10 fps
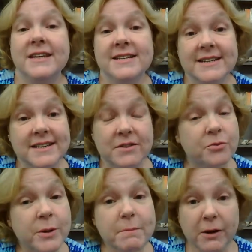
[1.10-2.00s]
This is a
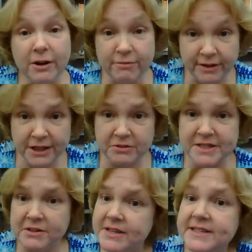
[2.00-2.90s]
three-part video
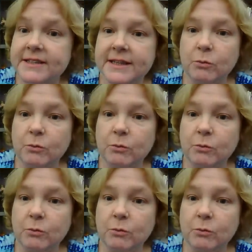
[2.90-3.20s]
series